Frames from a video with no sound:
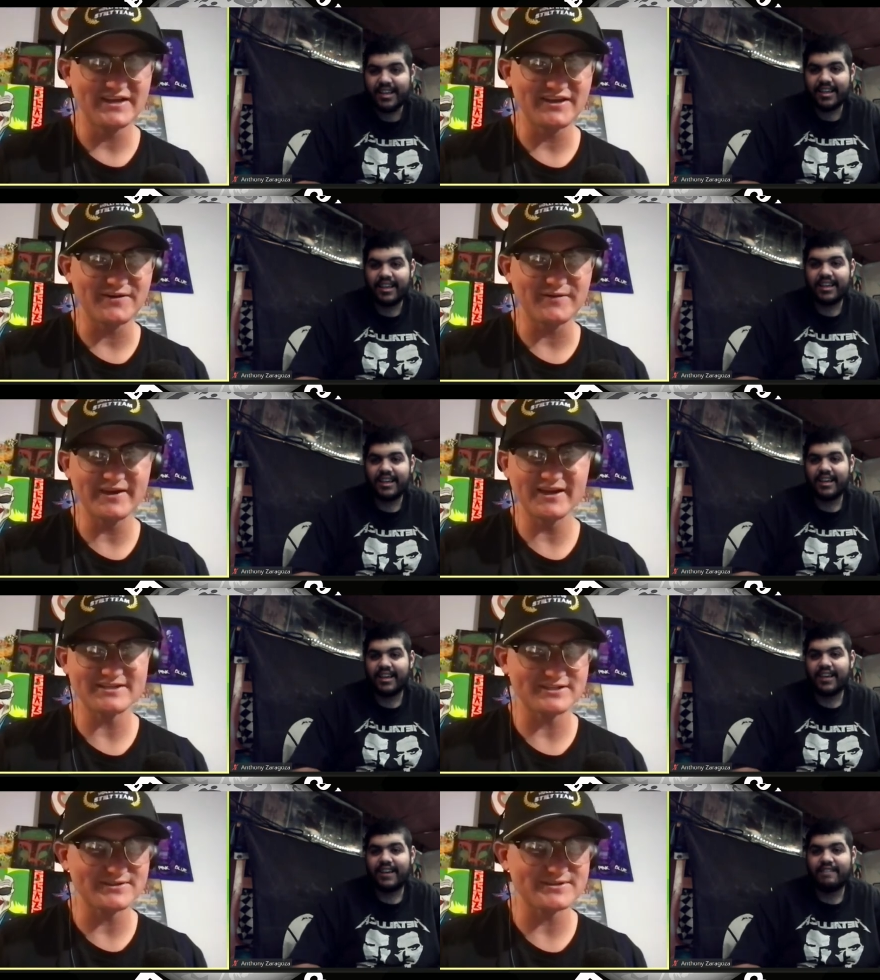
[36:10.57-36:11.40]
Speaker 1: You know, we
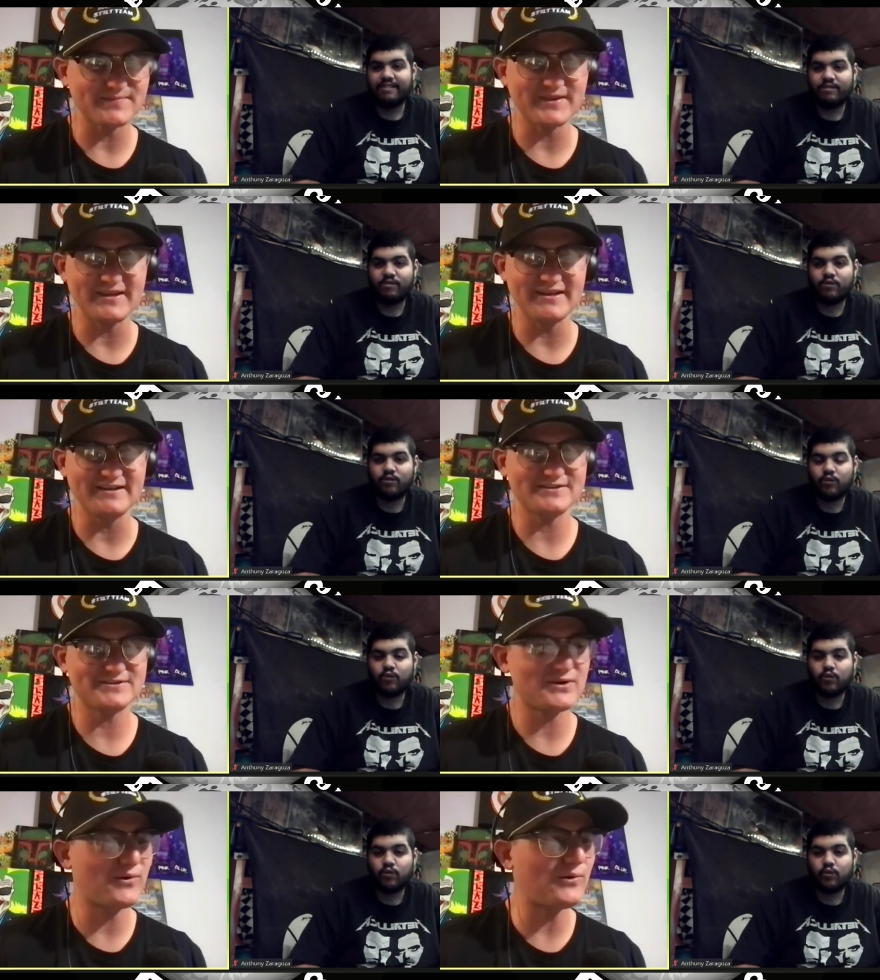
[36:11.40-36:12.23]
got to do something
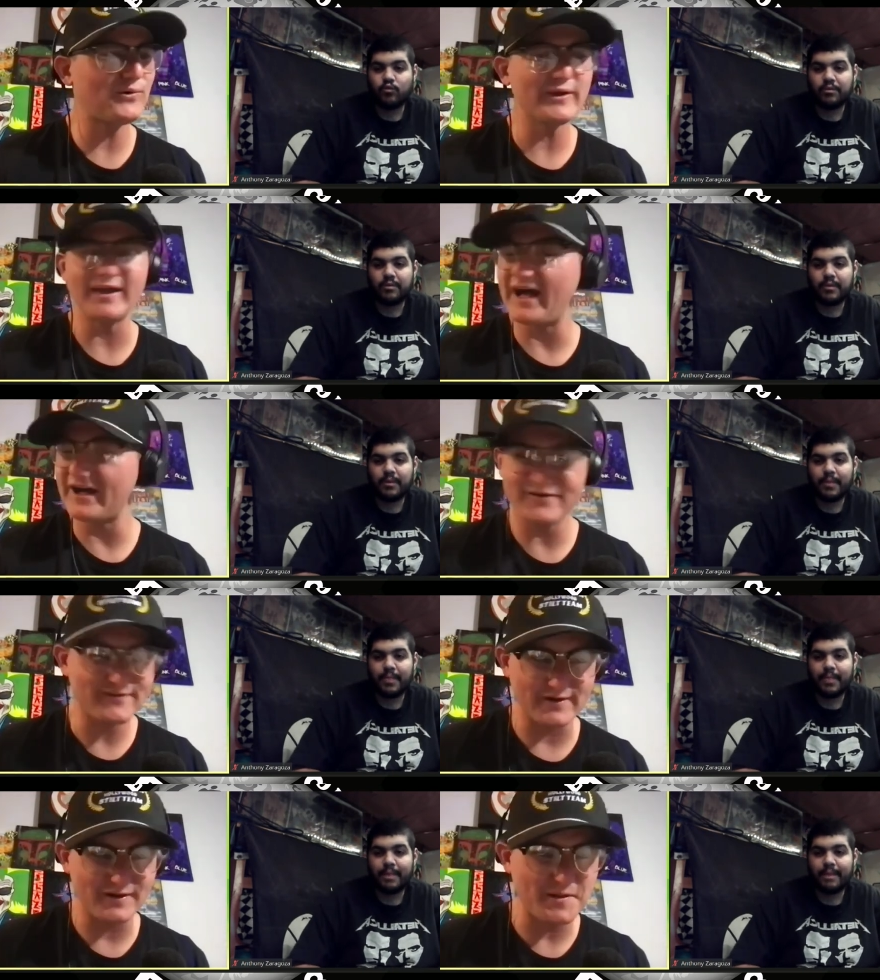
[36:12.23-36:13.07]
totally out
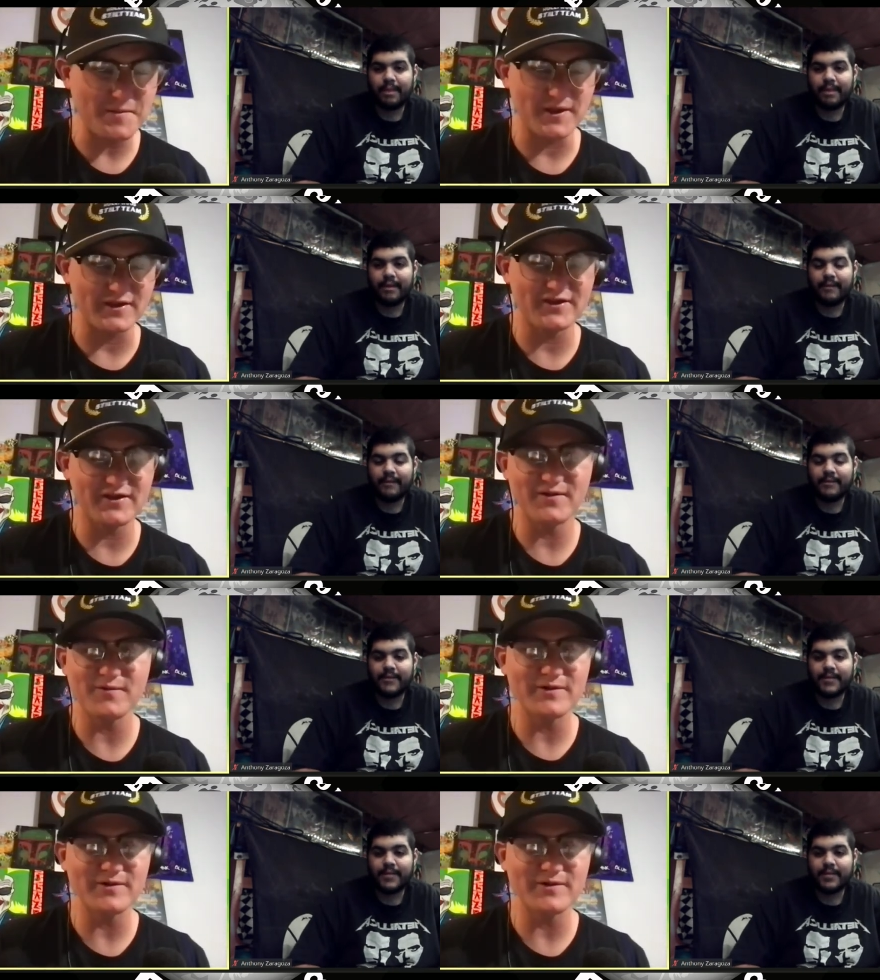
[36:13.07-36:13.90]
of our element. You
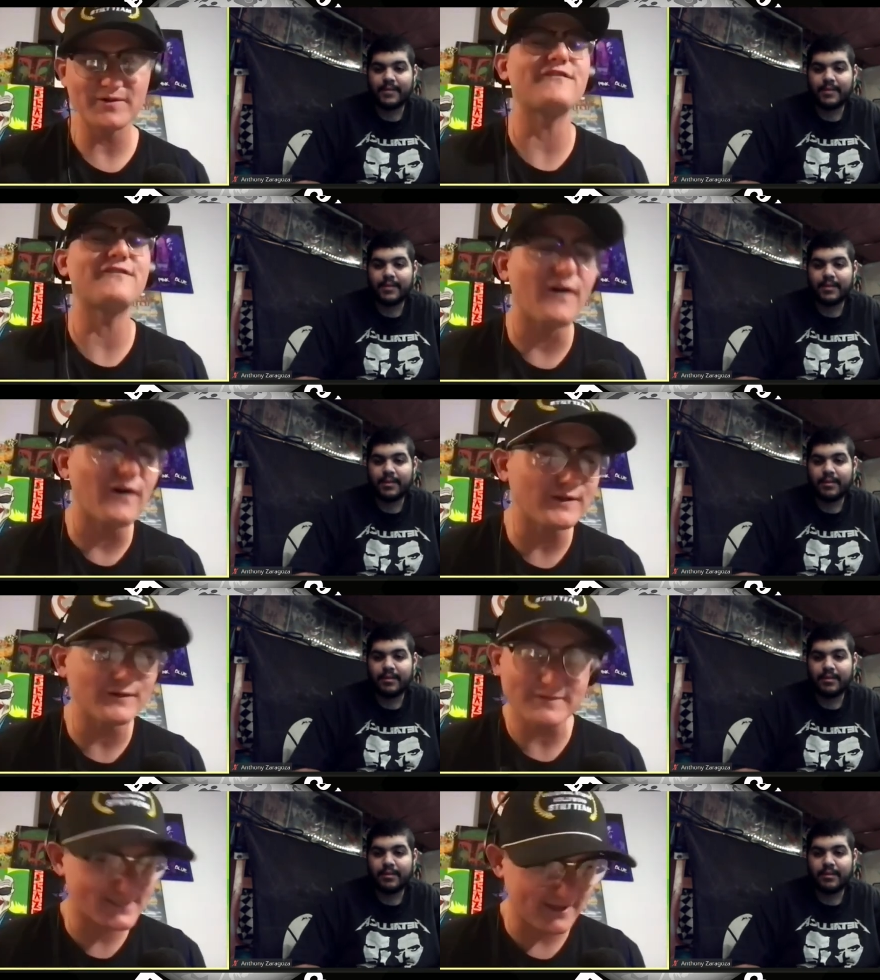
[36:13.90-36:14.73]
know, we're used to
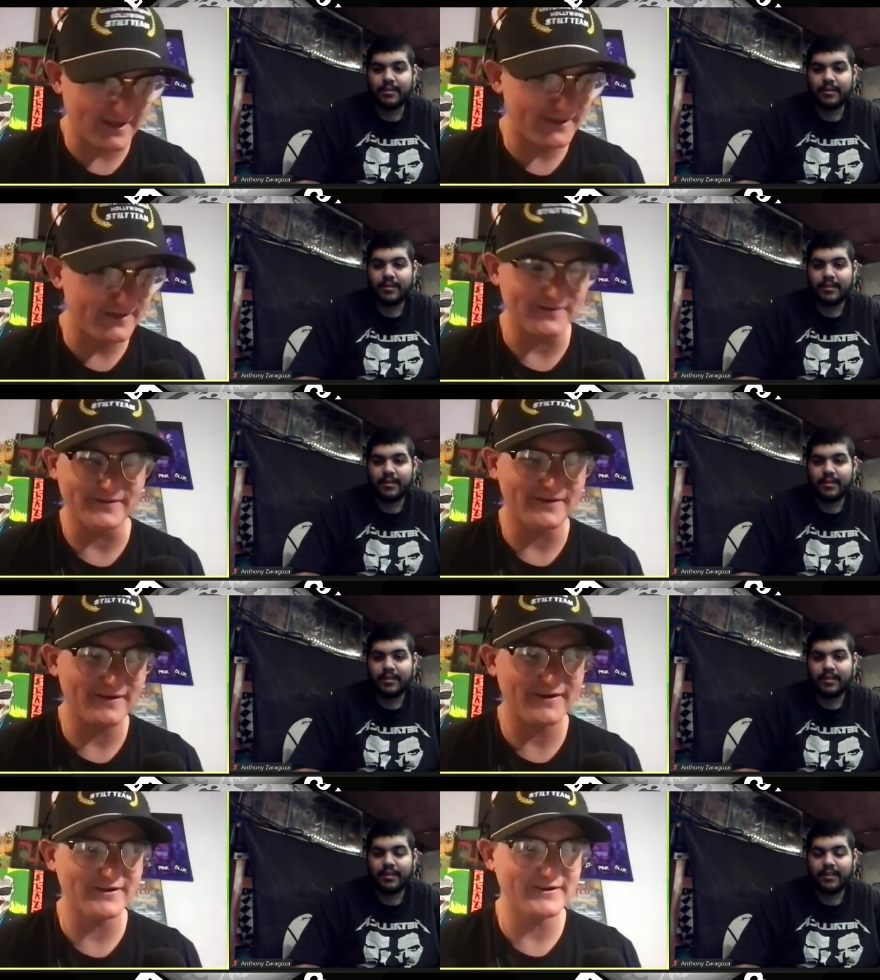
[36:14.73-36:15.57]
falling with style
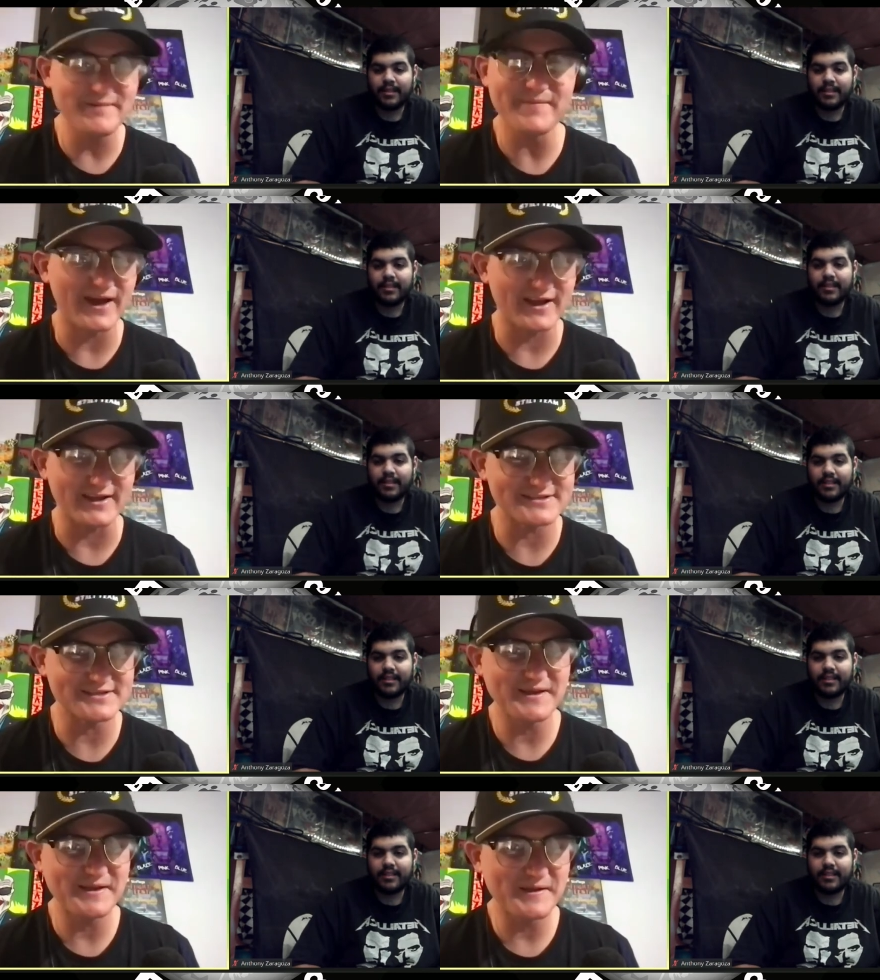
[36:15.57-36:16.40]
on knee
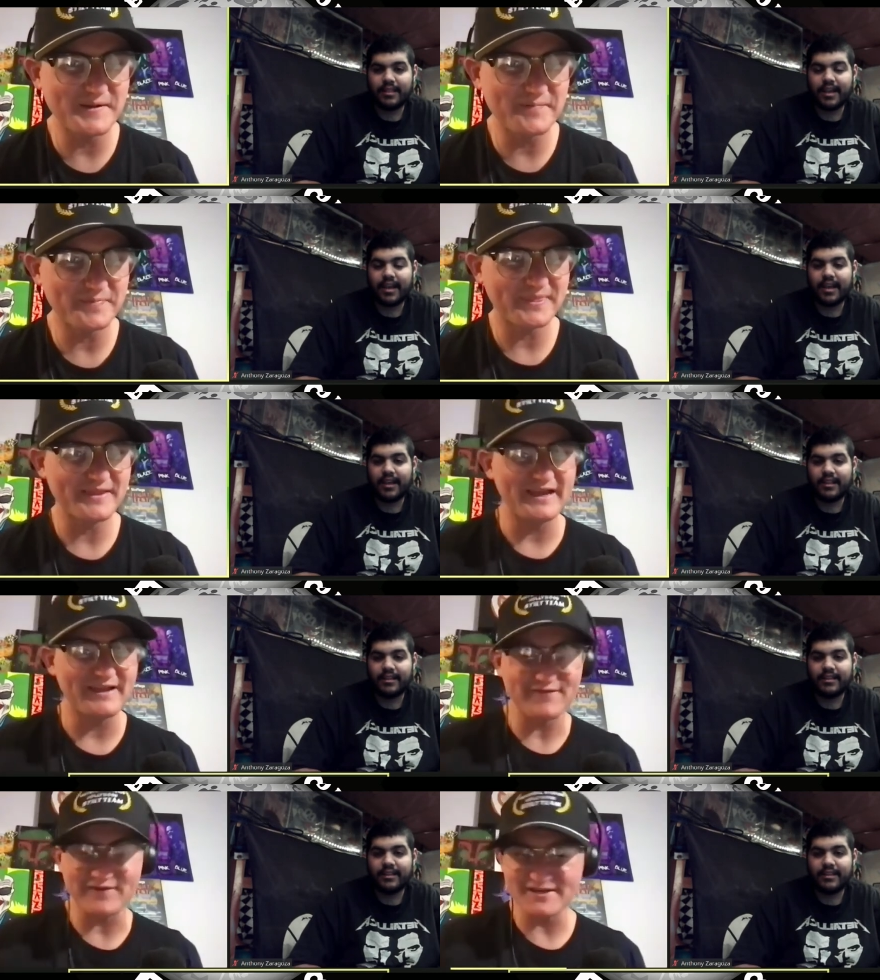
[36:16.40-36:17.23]
pads. Yeah,
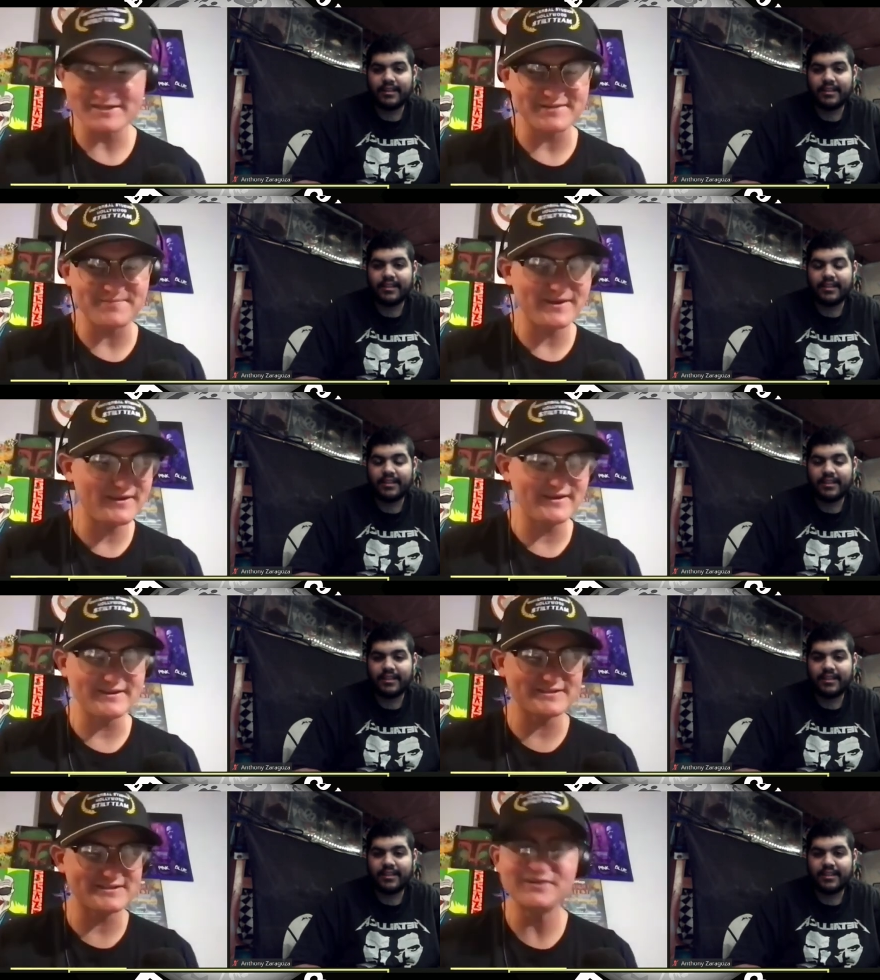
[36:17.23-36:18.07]
and for us to
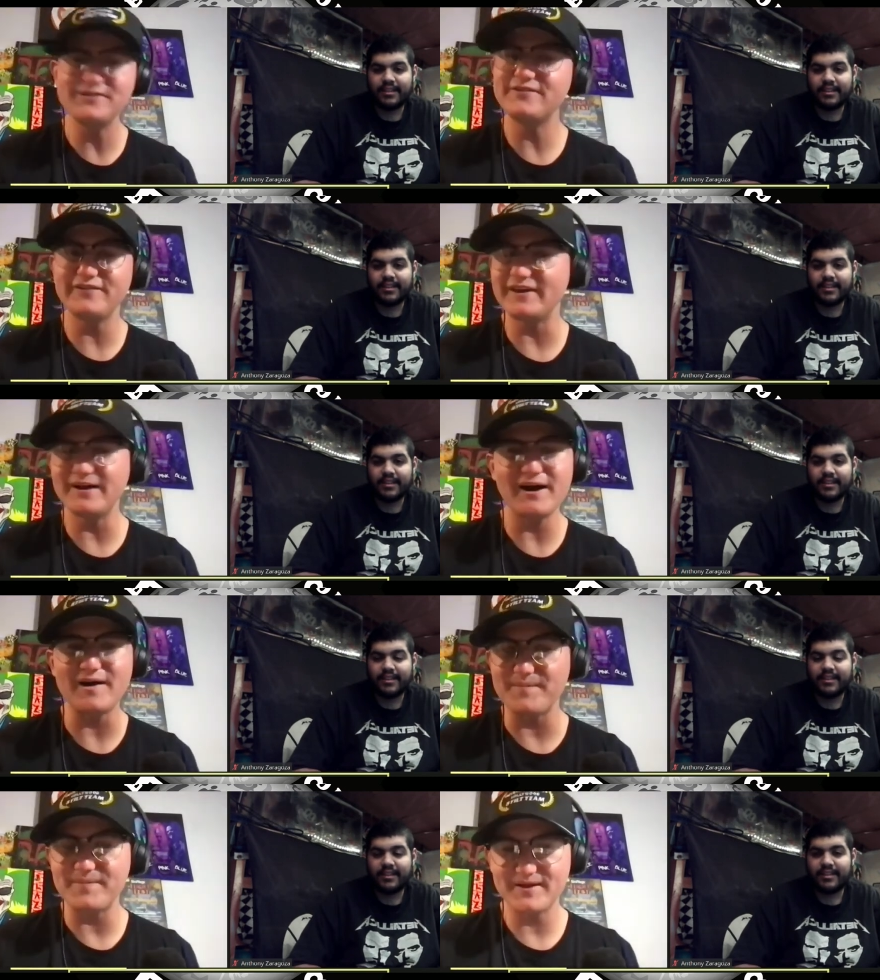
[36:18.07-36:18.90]
be two feet
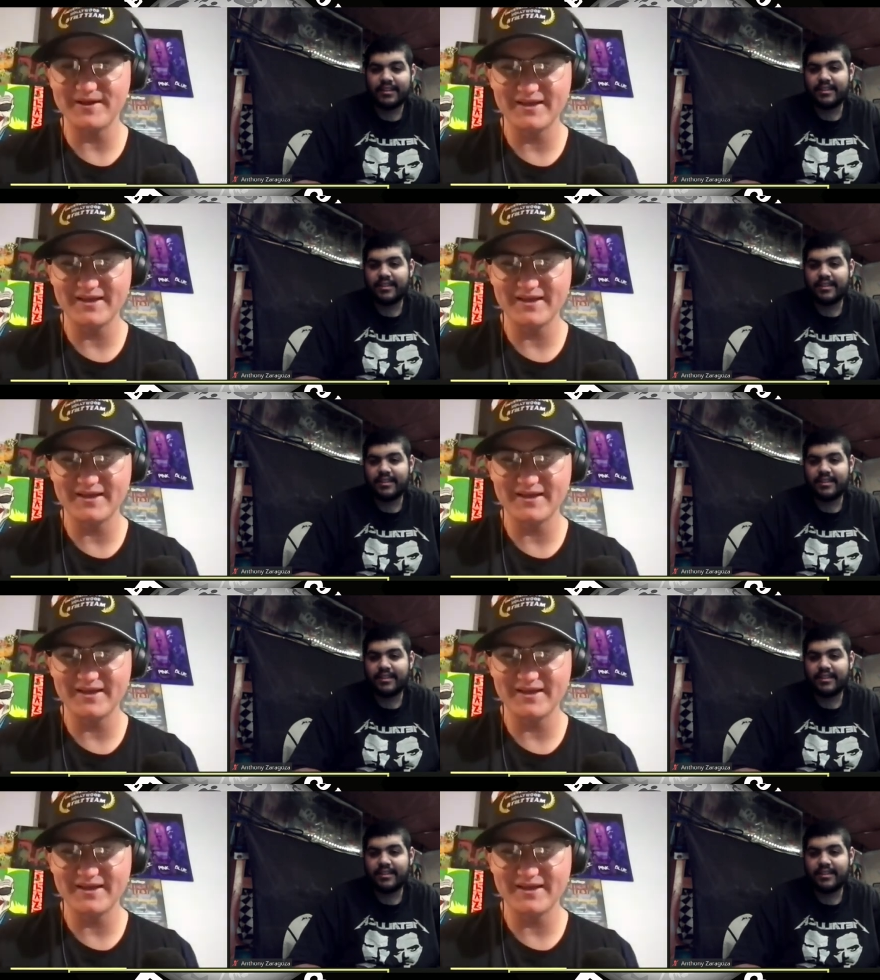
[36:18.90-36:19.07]
up